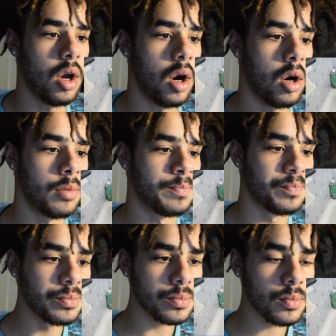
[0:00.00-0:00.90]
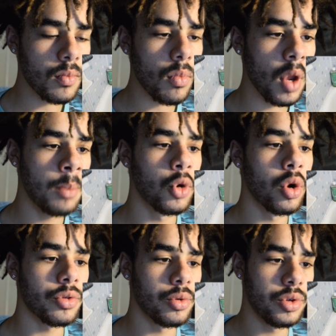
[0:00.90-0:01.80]
I'm
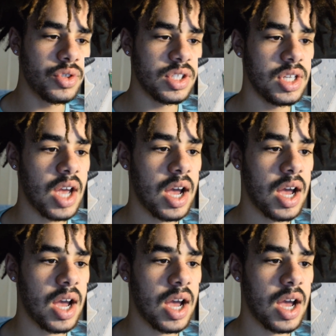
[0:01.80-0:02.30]
going through, you see,